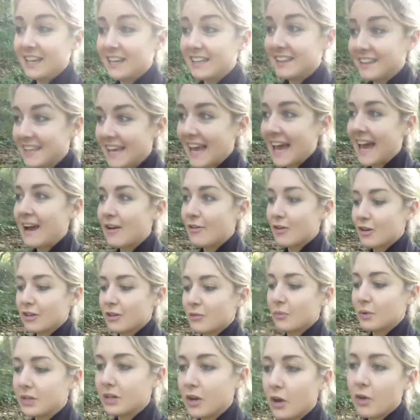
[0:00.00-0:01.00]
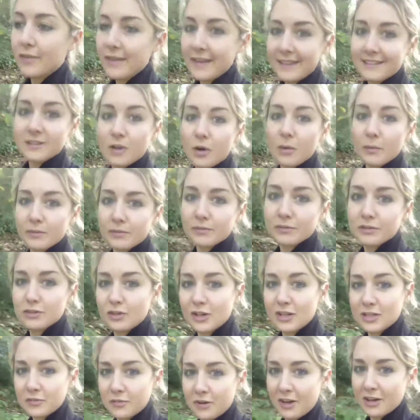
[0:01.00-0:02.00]
in the area that we know there's common
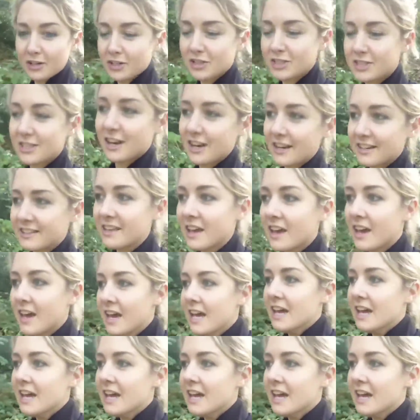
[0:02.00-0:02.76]
stress fracture sites.